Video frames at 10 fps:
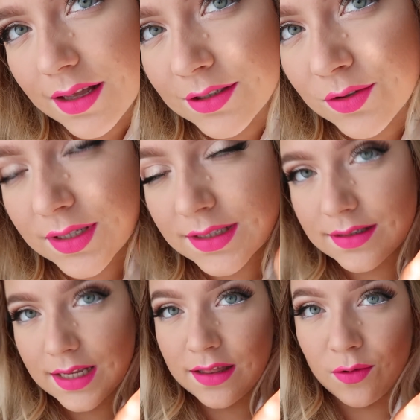as you can
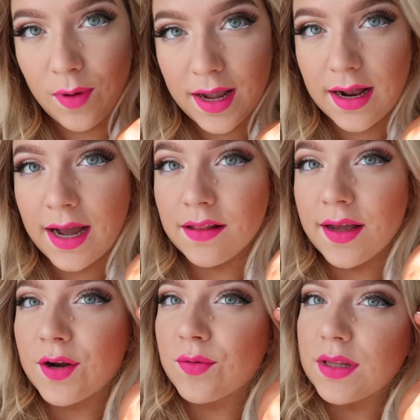see, the white
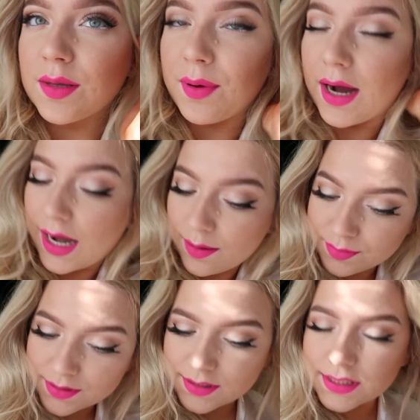eyeliner really
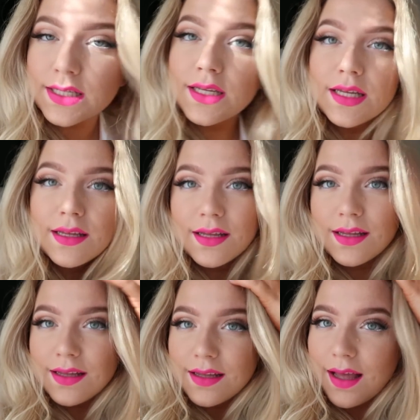pops,
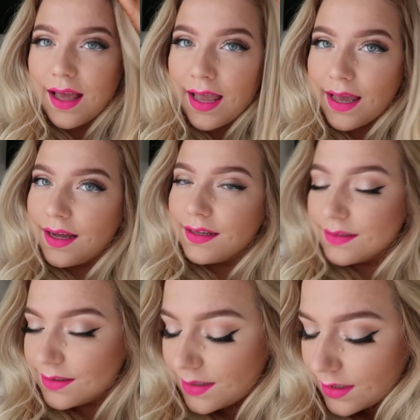
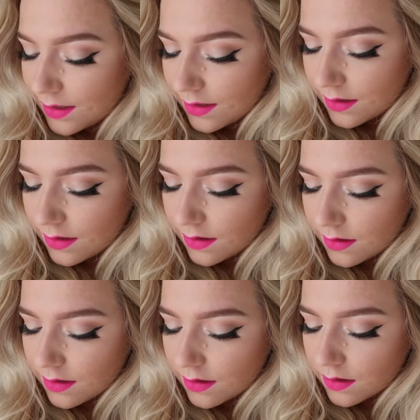and
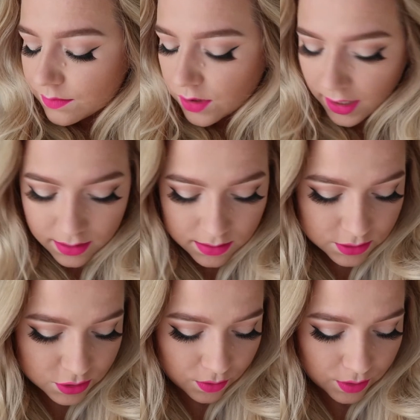I'm trying to
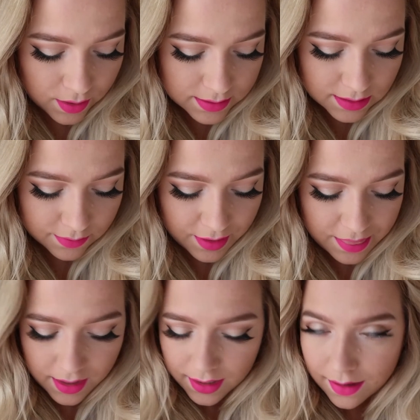show you guys
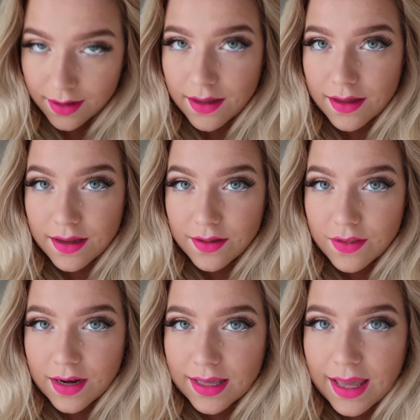everything
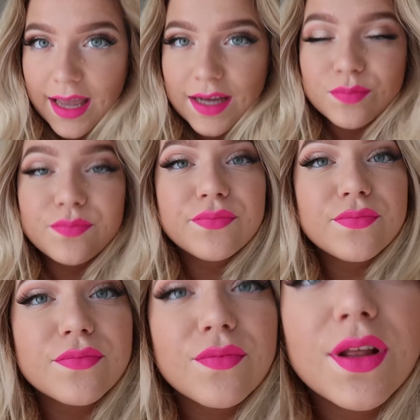that I can.
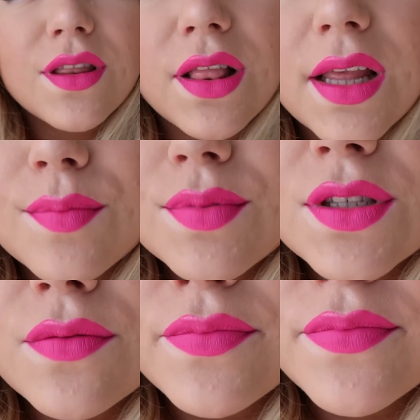The
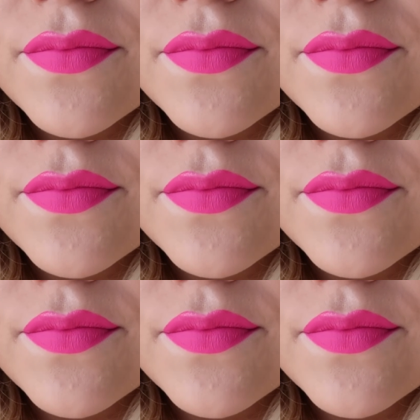lips.